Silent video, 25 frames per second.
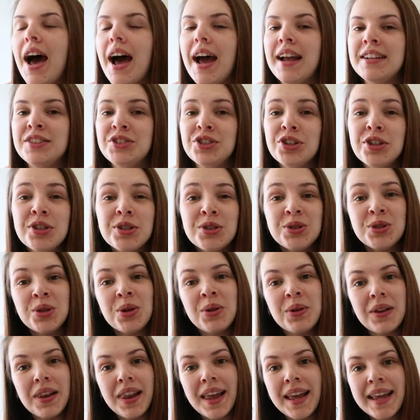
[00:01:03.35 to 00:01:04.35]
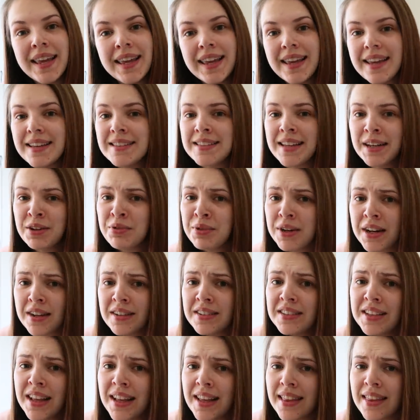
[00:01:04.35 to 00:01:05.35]
I just don't like it. Is anyone
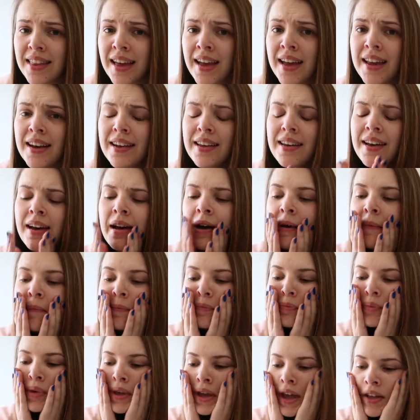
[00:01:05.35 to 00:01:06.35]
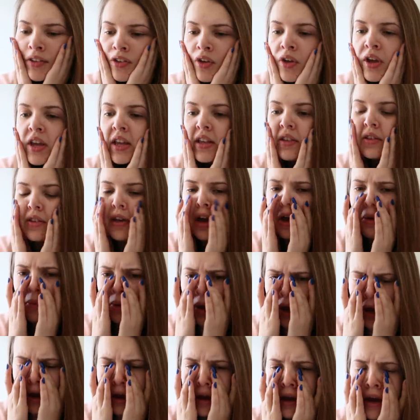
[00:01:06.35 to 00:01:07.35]
else like that? But yeah, so he's
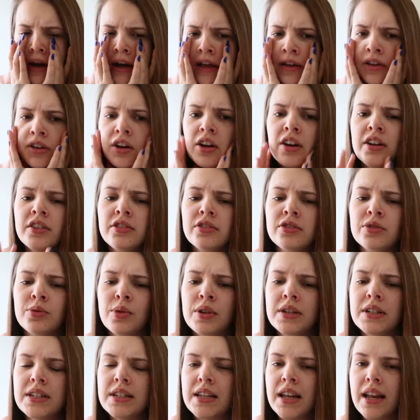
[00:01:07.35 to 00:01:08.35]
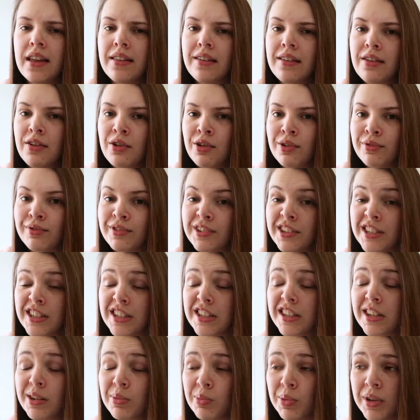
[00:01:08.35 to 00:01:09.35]
coming and I kind of just want to get that over and
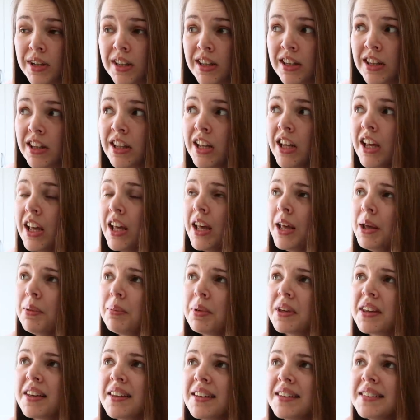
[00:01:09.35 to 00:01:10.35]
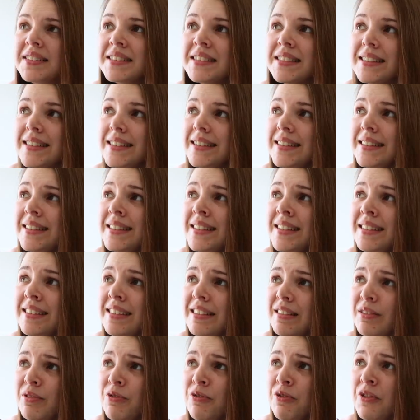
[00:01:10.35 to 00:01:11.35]
done with because it's
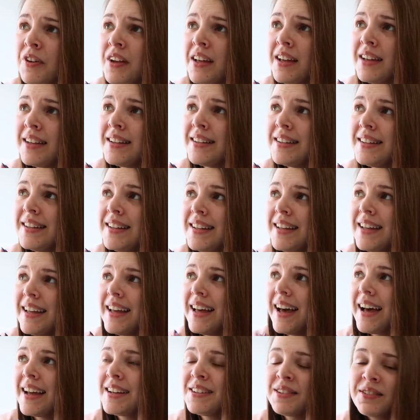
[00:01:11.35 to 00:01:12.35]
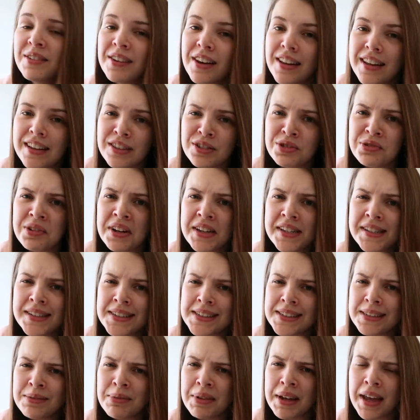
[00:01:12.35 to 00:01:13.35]
not fun. I don't like
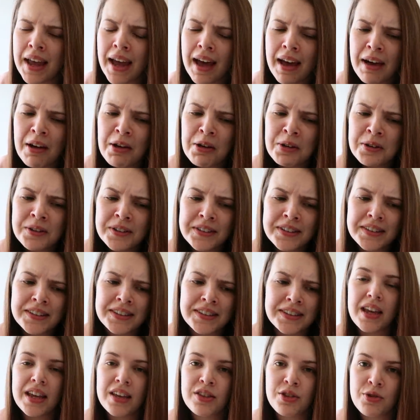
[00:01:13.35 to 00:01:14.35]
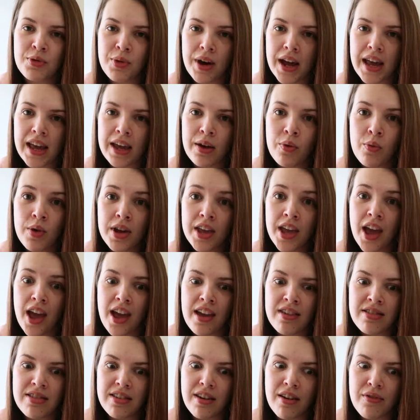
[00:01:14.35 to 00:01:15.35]
strangers in my house. Either way, we're
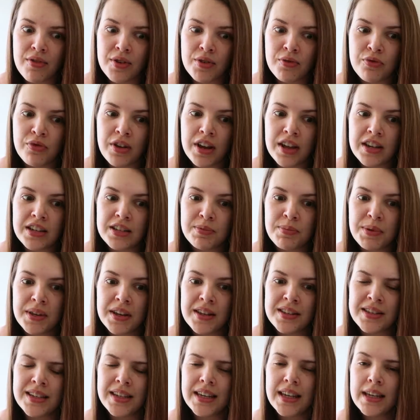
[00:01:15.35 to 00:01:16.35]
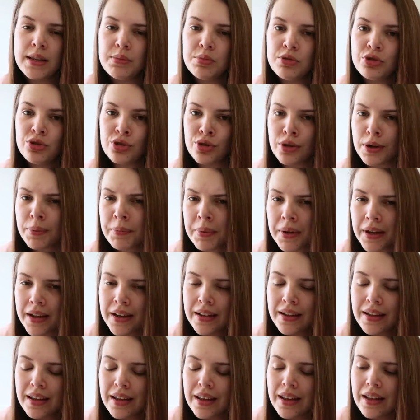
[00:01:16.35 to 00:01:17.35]
getting the oven fixed because it keeps
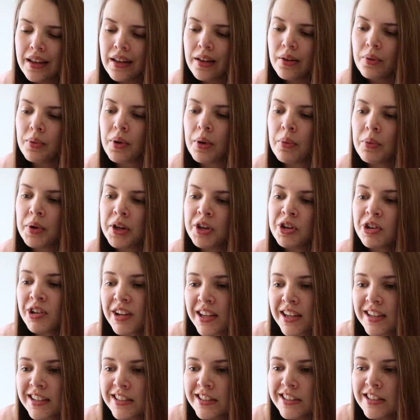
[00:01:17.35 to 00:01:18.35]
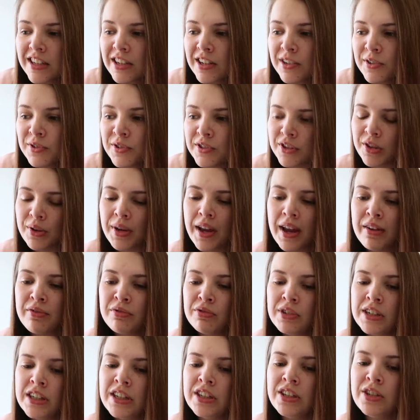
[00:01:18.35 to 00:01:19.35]
tripping when we're cooking stuff. So I haven't
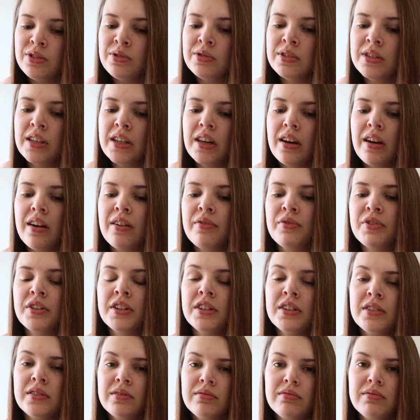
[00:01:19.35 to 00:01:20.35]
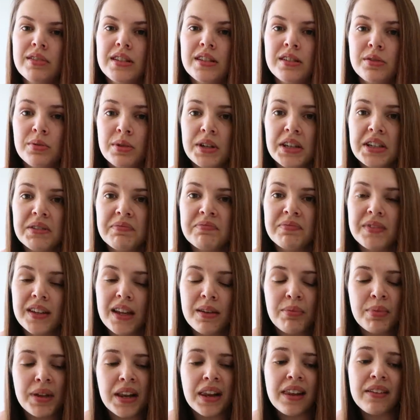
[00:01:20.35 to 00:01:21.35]
really used the oven this week.
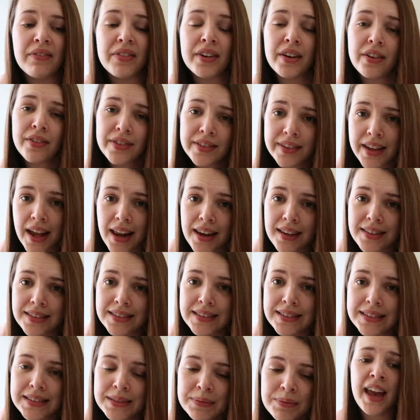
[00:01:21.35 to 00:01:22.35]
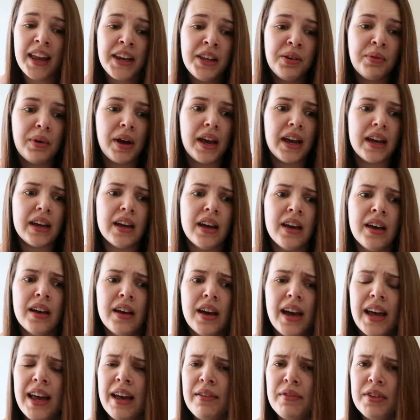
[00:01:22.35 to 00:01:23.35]
I've been living off salads. Anyway,
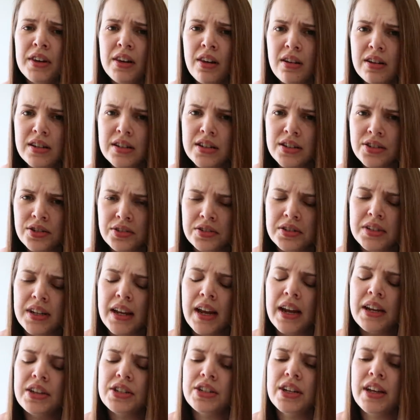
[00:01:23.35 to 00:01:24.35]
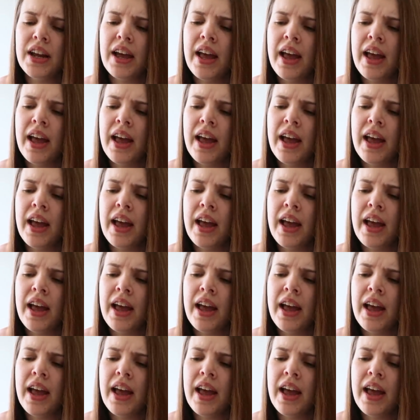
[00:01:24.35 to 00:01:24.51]
I have a lot to do today actually.